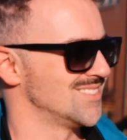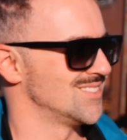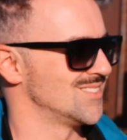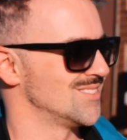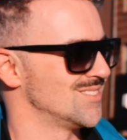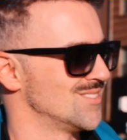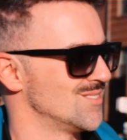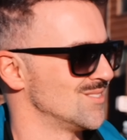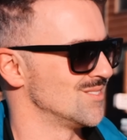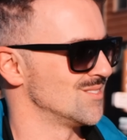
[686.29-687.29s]

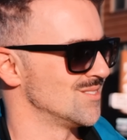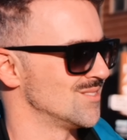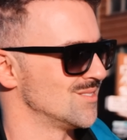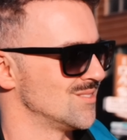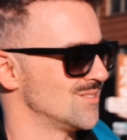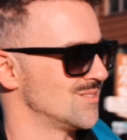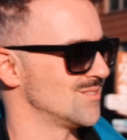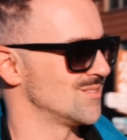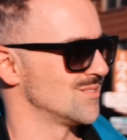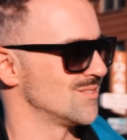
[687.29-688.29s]

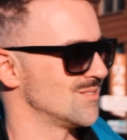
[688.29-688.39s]
(not speaking)